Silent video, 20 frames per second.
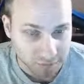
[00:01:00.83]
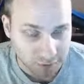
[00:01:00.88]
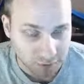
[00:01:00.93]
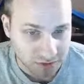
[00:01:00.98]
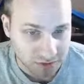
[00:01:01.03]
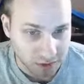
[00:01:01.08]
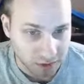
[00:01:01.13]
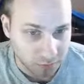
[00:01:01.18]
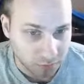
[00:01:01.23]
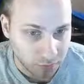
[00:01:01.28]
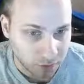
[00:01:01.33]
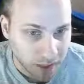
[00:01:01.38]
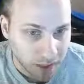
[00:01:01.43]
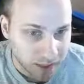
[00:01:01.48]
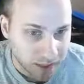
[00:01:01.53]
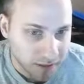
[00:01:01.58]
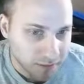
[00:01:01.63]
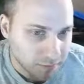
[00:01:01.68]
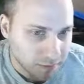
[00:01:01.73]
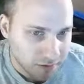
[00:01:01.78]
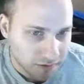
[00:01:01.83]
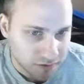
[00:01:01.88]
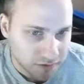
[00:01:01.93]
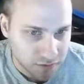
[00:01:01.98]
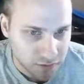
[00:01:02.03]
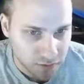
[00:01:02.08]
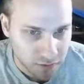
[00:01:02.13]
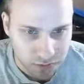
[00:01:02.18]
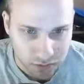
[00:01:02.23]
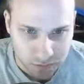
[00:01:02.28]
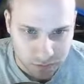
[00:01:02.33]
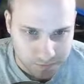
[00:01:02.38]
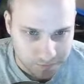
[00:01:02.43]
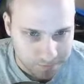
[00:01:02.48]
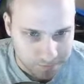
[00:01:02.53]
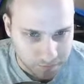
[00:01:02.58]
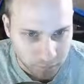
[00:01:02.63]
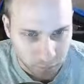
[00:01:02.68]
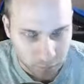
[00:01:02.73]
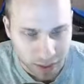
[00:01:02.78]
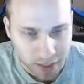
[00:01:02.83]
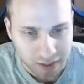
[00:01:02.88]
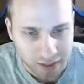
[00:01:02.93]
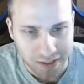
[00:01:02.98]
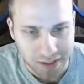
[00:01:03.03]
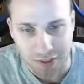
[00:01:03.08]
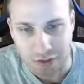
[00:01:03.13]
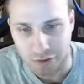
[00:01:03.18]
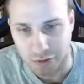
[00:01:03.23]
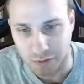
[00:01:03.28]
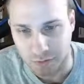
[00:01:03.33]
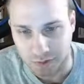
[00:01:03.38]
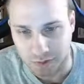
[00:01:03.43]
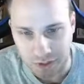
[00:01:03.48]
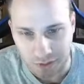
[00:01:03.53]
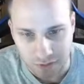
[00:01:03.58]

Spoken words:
For example, I did make this little rocky chute here.